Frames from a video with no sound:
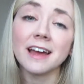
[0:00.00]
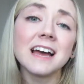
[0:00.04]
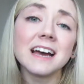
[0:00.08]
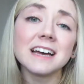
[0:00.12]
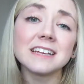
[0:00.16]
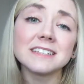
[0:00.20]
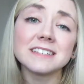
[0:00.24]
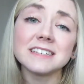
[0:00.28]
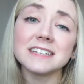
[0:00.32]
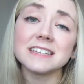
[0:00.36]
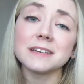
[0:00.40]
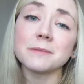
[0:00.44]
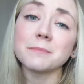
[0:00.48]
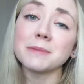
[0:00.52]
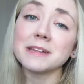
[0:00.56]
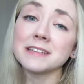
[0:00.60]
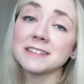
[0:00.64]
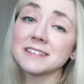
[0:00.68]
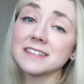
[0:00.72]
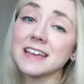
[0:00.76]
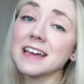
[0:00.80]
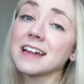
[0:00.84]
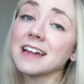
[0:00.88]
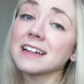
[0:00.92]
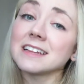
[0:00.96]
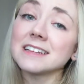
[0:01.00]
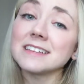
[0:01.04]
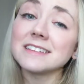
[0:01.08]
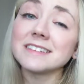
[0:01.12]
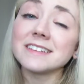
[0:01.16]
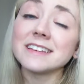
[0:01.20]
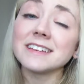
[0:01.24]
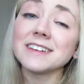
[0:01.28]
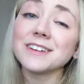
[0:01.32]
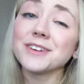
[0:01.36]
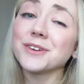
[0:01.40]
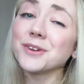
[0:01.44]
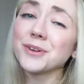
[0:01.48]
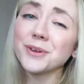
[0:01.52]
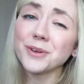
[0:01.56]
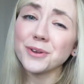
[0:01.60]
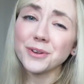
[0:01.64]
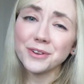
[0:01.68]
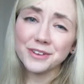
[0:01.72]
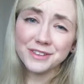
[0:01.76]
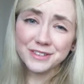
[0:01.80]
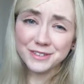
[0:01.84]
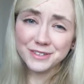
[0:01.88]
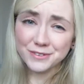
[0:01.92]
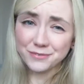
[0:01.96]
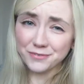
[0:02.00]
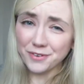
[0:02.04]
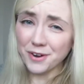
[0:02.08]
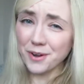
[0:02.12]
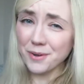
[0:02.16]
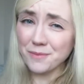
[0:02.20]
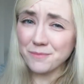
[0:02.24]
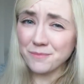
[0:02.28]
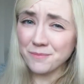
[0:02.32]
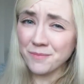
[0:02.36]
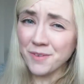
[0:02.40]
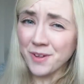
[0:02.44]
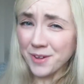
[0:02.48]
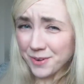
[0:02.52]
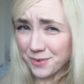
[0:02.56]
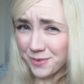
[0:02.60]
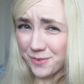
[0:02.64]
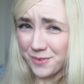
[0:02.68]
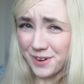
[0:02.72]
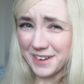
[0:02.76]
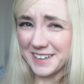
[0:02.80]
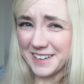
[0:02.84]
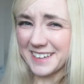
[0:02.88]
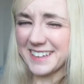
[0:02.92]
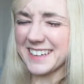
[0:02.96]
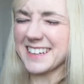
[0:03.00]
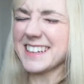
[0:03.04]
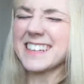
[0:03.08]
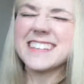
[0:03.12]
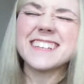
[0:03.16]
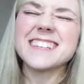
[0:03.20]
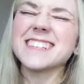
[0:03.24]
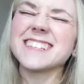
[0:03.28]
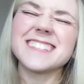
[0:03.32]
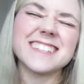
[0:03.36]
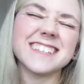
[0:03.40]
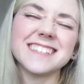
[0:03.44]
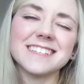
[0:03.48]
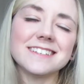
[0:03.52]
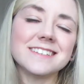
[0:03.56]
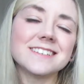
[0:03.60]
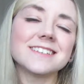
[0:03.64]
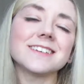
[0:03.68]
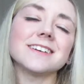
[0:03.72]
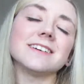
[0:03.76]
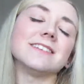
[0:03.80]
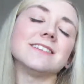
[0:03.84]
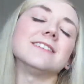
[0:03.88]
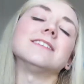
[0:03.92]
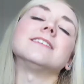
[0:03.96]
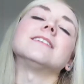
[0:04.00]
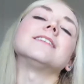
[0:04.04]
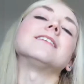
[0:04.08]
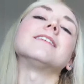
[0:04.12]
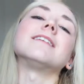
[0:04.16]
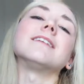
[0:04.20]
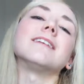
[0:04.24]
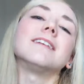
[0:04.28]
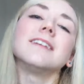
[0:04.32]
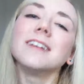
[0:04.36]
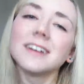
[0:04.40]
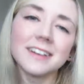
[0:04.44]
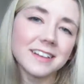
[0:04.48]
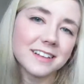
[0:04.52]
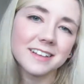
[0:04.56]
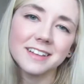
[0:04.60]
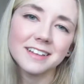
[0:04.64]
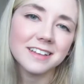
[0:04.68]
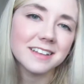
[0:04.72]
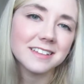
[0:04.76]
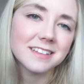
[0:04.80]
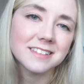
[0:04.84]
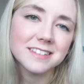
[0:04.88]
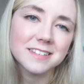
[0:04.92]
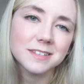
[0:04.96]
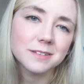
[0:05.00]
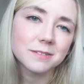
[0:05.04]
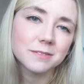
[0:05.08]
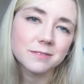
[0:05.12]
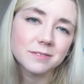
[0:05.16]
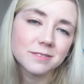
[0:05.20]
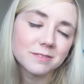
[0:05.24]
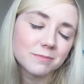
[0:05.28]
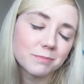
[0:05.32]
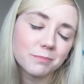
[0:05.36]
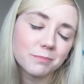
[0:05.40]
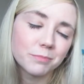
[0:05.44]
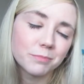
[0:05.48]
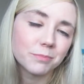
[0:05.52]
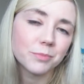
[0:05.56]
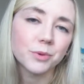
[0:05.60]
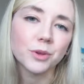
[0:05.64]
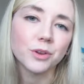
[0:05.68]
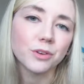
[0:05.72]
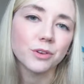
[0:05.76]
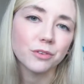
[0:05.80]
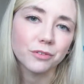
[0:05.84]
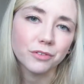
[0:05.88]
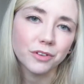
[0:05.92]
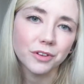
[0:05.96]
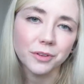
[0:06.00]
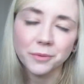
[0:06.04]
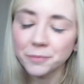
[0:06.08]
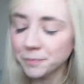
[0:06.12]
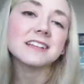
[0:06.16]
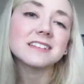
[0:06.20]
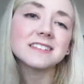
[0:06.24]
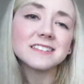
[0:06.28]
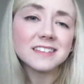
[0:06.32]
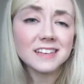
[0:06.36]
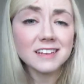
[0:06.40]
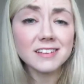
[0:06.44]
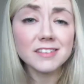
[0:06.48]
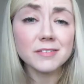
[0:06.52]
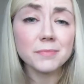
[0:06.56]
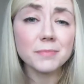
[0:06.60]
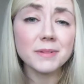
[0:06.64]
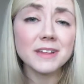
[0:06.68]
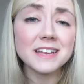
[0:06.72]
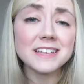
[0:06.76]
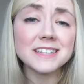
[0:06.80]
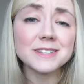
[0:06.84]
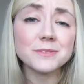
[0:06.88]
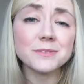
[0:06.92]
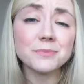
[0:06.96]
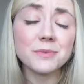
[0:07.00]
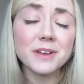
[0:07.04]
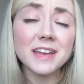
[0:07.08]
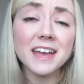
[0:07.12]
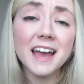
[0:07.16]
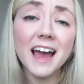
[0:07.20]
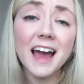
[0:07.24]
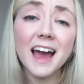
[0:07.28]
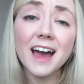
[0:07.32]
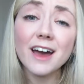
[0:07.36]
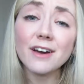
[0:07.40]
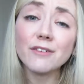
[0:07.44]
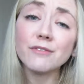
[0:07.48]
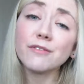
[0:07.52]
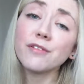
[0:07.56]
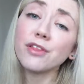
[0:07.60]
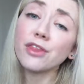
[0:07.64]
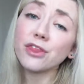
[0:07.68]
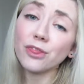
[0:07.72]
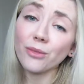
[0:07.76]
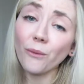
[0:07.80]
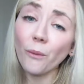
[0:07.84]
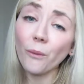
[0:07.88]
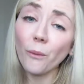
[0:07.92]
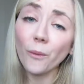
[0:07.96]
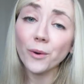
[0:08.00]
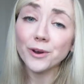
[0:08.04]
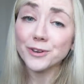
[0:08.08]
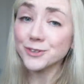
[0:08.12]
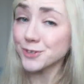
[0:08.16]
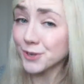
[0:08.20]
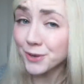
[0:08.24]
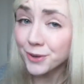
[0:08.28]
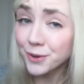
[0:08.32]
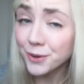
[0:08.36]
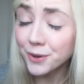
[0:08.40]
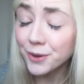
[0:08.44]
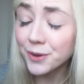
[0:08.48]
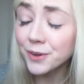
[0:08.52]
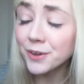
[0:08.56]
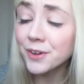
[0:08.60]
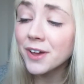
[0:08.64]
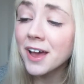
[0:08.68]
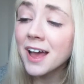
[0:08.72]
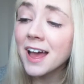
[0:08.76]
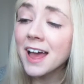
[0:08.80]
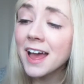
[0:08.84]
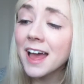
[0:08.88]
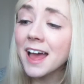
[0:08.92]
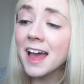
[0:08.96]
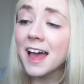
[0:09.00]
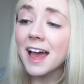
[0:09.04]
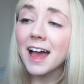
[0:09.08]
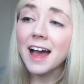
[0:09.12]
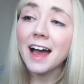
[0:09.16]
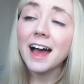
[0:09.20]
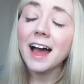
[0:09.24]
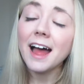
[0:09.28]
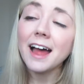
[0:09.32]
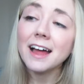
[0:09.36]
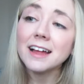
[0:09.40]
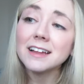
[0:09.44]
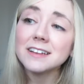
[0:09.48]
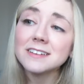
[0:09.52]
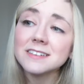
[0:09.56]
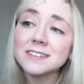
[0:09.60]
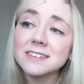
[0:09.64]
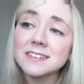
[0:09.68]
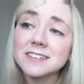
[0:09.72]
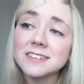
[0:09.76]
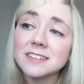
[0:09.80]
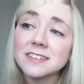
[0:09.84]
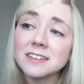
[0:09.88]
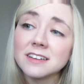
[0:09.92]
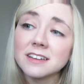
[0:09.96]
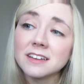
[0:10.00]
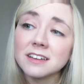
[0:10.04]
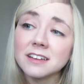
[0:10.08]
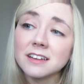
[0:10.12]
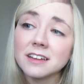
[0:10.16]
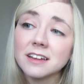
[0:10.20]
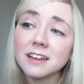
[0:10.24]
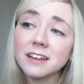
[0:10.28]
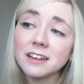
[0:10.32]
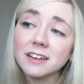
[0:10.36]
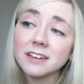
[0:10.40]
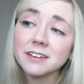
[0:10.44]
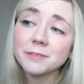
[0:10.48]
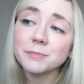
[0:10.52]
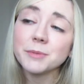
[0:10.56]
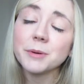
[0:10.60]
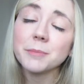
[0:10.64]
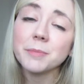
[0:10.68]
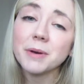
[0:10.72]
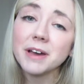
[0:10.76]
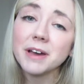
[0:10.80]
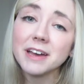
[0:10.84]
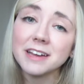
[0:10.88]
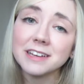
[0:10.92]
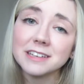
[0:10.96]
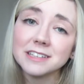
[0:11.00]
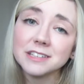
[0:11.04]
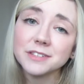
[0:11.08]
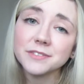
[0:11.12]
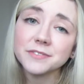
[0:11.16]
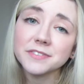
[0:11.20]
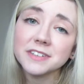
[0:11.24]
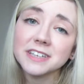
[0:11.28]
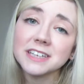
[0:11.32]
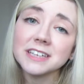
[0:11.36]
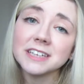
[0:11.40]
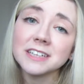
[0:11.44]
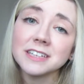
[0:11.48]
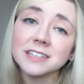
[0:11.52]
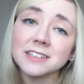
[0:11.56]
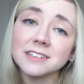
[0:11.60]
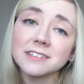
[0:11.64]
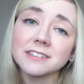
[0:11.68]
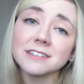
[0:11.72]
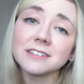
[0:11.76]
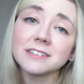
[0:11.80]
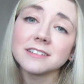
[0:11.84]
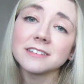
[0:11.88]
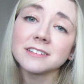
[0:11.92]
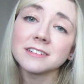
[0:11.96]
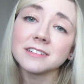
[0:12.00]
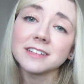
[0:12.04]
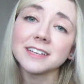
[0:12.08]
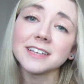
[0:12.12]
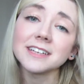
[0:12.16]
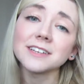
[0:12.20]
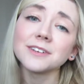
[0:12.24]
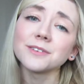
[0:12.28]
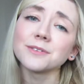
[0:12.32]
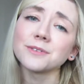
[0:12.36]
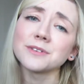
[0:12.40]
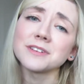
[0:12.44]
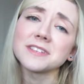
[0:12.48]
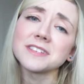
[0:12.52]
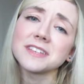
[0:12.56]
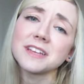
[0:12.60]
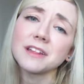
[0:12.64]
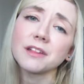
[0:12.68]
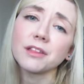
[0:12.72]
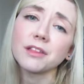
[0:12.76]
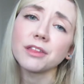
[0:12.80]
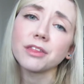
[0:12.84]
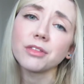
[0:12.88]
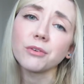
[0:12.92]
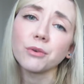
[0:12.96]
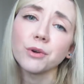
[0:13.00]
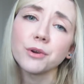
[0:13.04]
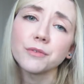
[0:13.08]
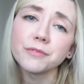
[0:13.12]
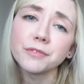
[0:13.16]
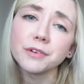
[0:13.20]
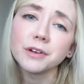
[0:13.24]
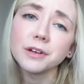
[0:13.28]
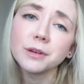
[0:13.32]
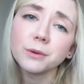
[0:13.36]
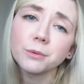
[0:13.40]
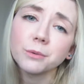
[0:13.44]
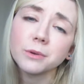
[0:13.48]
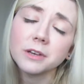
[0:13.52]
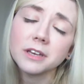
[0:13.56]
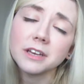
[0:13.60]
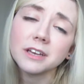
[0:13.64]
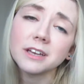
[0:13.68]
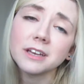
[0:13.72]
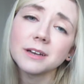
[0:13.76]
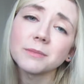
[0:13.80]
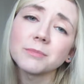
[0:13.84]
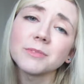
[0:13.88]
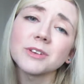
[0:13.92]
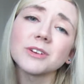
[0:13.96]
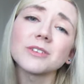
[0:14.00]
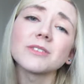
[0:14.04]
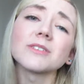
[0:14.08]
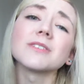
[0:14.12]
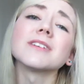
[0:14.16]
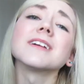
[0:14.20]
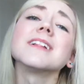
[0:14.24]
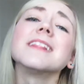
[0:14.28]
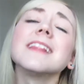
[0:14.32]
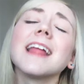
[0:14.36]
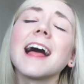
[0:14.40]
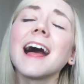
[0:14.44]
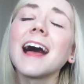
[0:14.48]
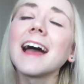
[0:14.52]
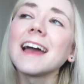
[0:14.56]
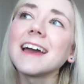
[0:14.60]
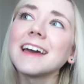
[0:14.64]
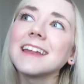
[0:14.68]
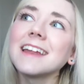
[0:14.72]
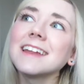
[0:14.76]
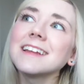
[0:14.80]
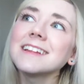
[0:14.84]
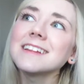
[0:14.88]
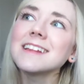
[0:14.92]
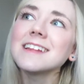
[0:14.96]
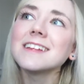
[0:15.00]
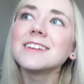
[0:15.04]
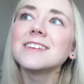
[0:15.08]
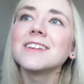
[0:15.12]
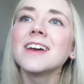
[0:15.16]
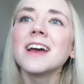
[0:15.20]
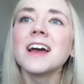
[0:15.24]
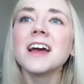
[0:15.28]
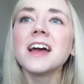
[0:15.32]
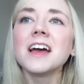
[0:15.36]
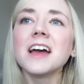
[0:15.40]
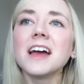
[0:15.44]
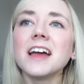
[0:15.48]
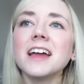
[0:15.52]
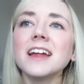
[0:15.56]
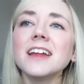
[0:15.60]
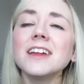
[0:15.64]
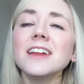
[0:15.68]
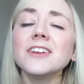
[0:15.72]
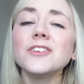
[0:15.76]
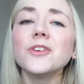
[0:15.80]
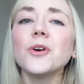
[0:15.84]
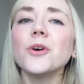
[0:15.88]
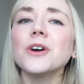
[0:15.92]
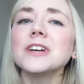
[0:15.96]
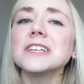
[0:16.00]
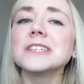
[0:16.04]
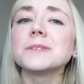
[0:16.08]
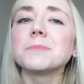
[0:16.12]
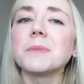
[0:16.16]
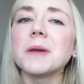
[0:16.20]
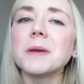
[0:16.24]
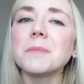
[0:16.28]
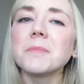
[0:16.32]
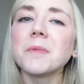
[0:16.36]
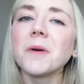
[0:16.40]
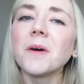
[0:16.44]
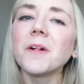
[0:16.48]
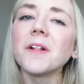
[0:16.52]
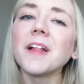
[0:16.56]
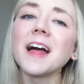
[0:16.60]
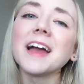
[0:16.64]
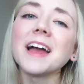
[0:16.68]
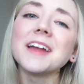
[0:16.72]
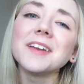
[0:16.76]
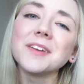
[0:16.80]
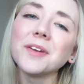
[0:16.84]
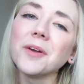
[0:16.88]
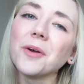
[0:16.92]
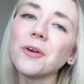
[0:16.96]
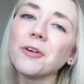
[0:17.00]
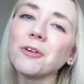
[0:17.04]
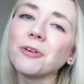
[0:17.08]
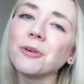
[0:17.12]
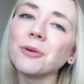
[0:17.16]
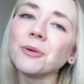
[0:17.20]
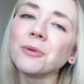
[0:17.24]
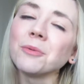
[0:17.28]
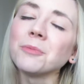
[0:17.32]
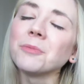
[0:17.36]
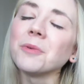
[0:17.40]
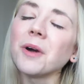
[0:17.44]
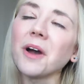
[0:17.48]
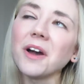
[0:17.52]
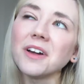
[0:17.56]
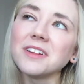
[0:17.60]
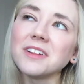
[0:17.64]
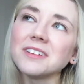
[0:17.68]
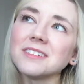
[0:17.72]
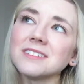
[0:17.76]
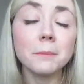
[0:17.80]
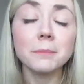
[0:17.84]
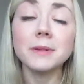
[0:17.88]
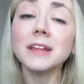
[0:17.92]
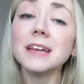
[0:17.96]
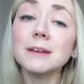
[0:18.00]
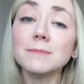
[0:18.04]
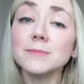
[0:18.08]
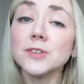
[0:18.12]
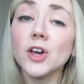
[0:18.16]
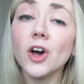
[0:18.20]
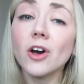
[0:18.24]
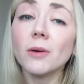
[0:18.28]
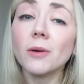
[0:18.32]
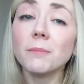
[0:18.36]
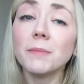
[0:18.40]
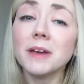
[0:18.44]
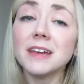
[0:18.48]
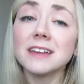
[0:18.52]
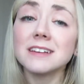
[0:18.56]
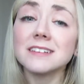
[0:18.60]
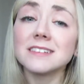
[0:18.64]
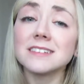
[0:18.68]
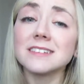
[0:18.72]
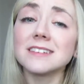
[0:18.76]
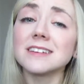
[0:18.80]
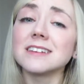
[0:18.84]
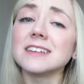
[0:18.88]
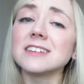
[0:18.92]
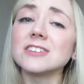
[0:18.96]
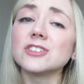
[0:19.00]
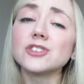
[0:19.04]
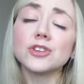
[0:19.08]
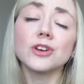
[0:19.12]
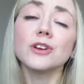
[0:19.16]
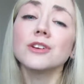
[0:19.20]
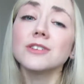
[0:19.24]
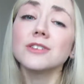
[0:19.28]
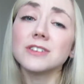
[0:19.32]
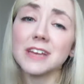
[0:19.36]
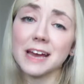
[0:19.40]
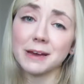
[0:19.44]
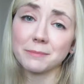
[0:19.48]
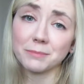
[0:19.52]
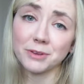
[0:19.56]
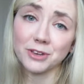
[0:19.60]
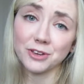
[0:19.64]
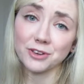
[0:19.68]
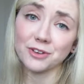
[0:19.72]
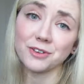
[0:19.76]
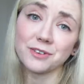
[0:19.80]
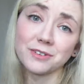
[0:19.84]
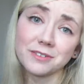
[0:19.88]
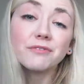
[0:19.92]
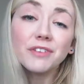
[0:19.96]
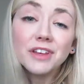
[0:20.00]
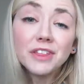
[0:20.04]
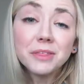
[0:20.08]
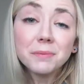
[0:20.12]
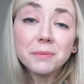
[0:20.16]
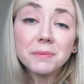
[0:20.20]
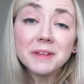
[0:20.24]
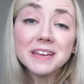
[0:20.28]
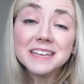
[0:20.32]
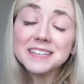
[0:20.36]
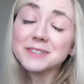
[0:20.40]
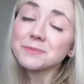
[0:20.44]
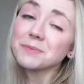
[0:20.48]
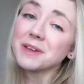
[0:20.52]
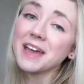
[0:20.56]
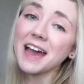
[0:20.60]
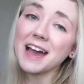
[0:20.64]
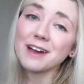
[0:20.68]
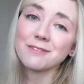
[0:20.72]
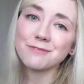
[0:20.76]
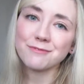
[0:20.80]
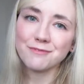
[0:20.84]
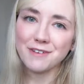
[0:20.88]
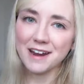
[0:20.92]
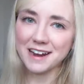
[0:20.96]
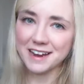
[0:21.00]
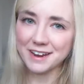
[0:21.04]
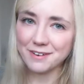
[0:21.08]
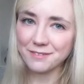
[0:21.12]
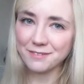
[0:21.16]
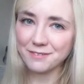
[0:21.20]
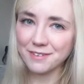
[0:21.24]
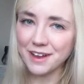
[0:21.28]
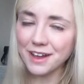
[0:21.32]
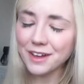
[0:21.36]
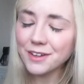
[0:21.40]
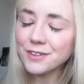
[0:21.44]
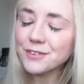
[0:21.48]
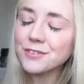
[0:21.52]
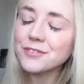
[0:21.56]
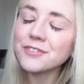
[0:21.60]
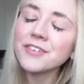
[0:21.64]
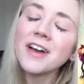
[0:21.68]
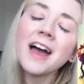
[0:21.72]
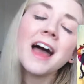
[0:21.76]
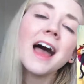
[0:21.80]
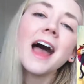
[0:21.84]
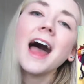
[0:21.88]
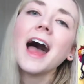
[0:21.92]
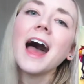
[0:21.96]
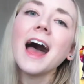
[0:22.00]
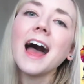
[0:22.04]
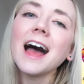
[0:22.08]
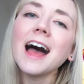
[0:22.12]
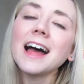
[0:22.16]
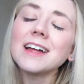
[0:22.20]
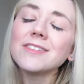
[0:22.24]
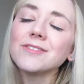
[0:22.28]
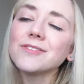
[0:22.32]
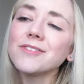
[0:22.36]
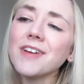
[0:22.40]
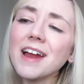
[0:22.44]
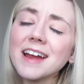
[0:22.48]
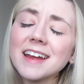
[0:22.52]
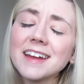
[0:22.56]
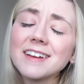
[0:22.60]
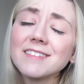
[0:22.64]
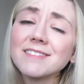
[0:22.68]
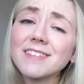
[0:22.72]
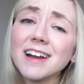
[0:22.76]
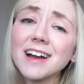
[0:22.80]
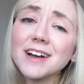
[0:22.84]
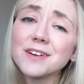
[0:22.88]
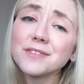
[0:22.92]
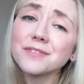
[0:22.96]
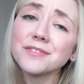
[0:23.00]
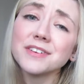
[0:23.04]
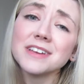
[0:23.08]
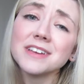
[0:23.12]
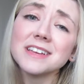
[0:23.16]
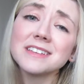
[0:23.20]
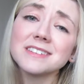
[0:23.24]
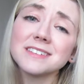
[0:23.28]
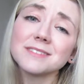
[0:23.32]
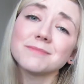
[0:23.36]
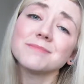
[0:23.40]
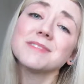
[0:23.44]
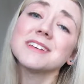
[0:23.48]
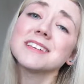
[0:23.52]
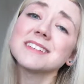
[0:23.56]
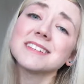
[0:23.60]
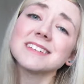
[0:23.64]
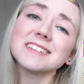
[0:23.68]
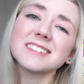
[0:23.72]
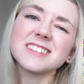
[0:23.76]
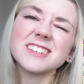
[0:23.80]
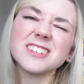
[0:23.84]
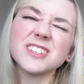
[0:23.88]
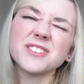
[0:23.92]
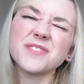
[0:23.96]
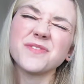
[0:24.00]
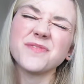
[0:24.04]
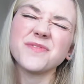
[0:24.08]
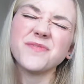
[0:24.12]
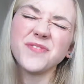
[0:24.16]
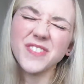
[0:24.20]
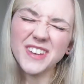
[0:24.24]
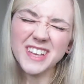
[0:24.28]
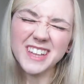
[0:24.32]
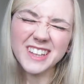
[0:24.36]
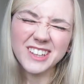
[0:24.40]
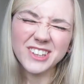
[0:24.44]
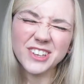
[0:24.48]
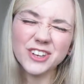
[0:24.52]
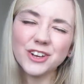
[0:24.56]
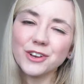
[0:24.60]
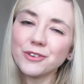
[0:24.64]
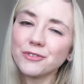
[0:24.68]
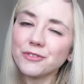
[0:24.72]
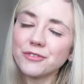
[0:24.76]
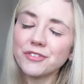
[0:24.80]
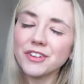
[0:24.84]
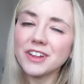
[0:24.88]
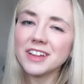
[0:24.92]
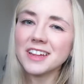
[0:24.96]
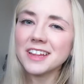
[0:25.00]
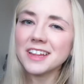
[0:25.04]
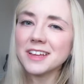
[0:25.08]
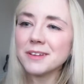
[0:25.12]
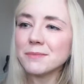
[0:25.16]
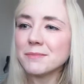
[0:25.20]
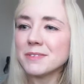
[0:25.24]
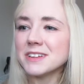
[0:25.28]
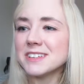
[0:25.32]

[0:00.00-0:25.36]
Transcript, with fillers: Idina Menzel is in it who is from Wicked and oh, it's beautiful. Sixth place we have Thor 2 and I'm a biased fangirl. I go to see Thor for Loki. I'm not gonna lie, and it, it, it annoys people, I know, but blame Tom Hiddleston, he's too damn cute. Fifth place, we have Wreck-It Ralph, and Wreck-It Ralph is amazing, such a feel-good film.